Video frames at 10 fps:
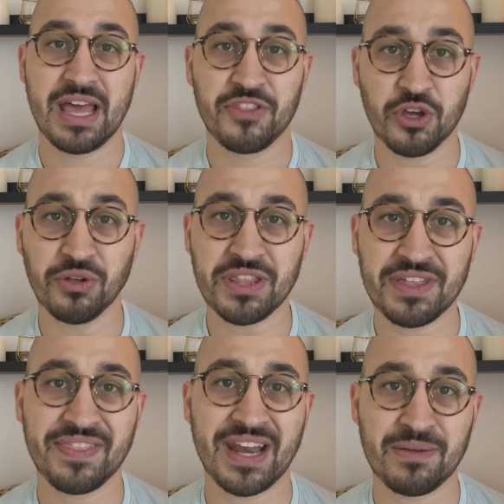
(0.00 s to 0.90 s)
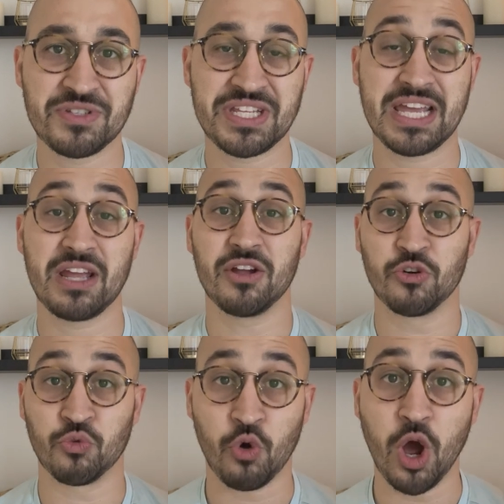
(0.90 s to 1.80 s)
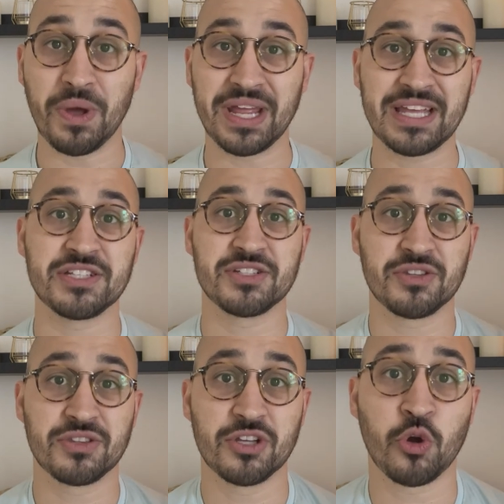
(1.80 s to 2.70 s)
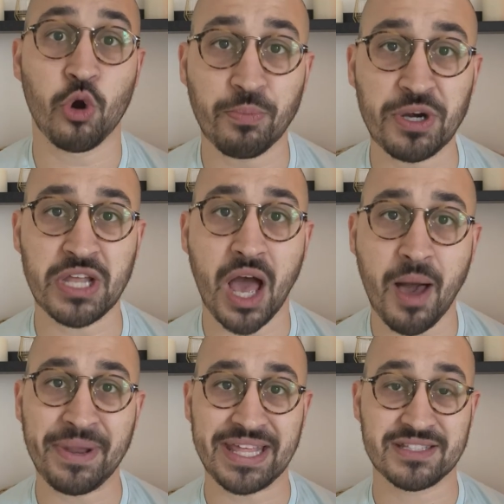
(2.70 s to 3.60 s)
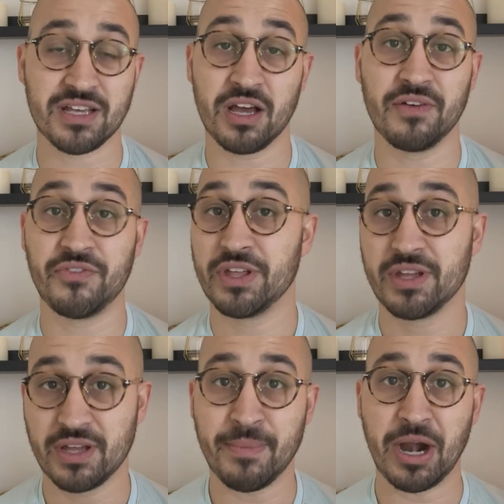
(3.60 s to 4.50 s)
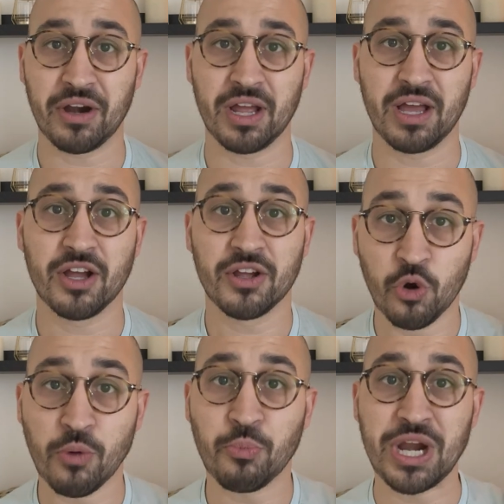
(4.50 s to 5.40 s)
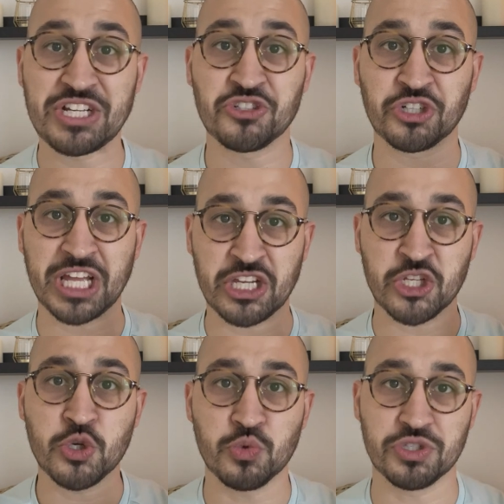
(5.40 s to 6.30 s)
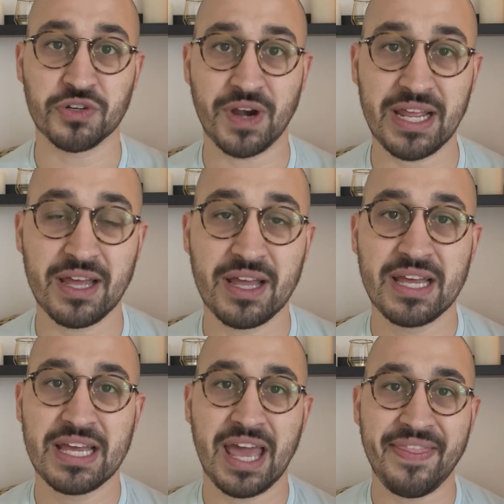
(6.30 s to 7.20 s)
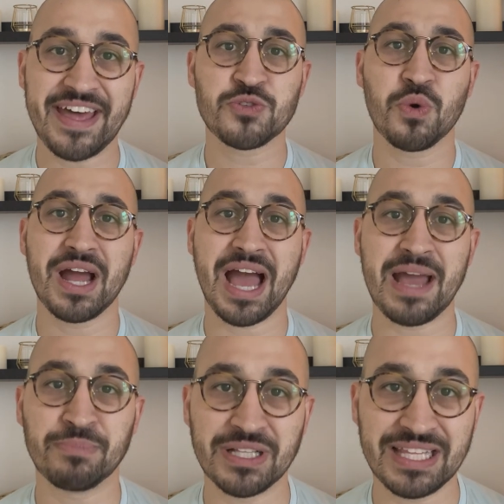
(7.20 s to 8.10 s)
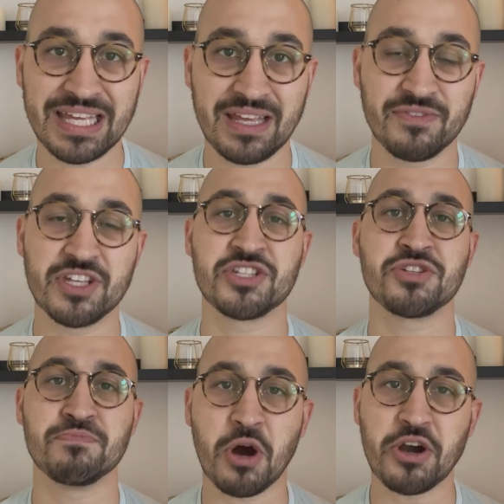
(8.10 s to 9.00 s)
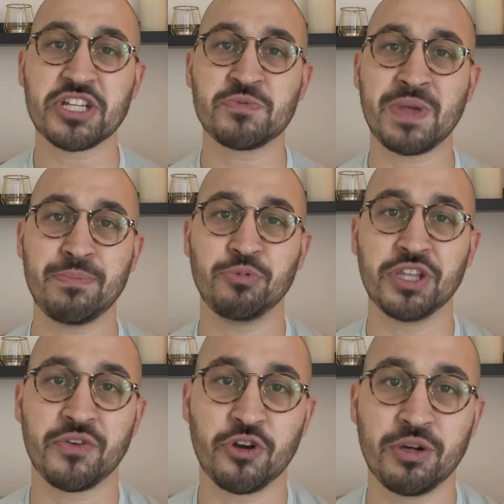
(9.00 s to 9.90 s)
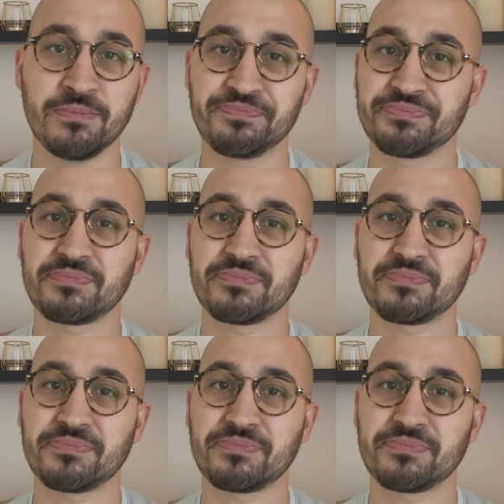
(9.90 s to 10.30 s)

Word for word: The only thing that I'm seeing growing is the corporate dominance of America. Corporations are getting huge, right? And that's why I believe the smartest people in the room,